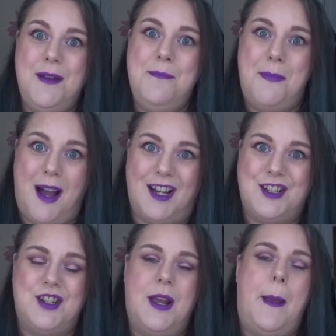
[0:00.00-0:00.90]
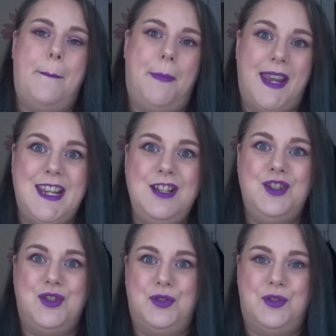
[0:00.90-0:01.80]
much making
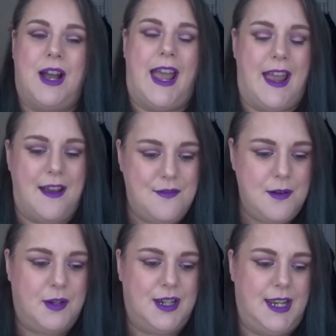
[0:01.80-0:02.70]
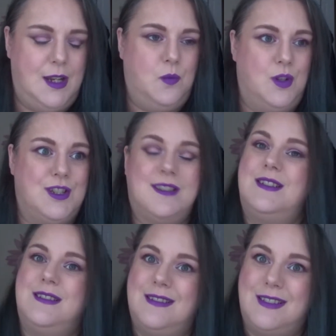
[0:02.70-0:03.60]
sure everybody was
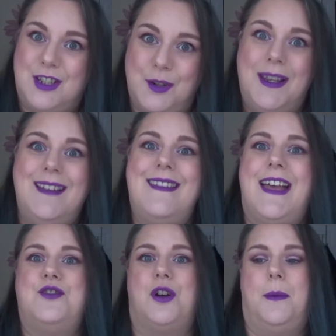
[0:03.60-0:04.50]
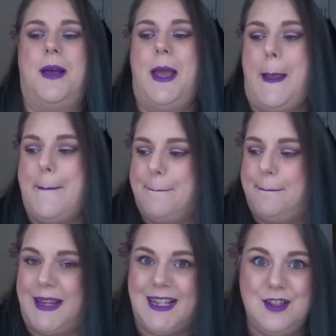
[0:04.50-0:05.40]
doing their job,
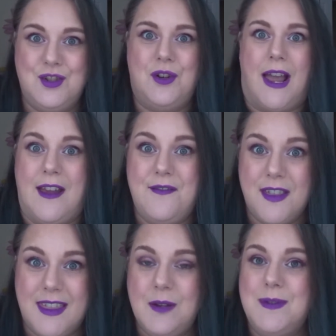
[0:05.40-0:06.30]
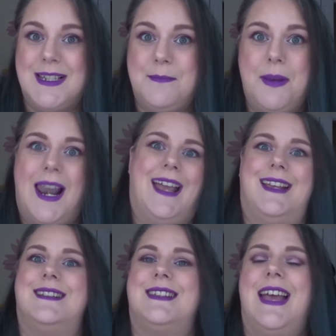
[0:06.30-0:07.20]
making sure everything was in
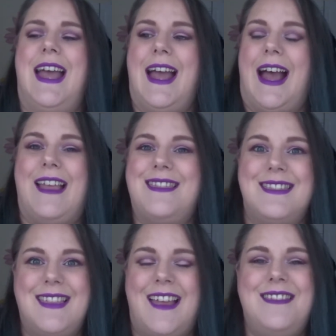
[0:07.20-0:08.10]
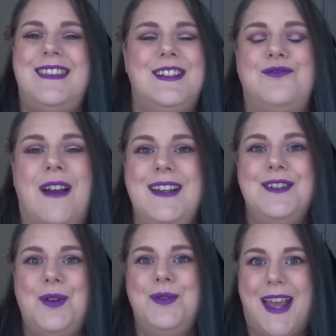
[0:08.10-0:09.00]
place at, at the
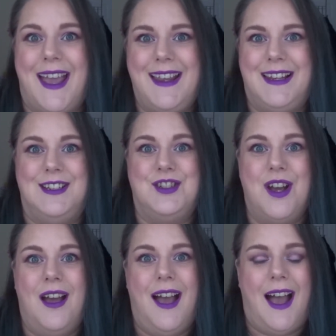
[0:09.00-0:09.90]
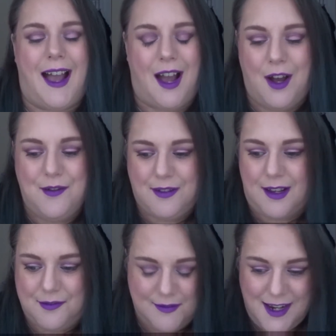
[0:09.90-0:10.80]
grand old age of,
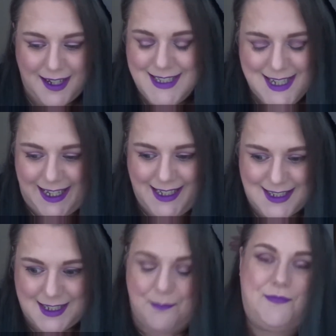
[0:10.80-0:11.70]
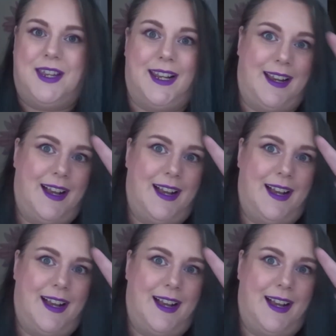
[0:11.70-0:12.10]
of 90 something.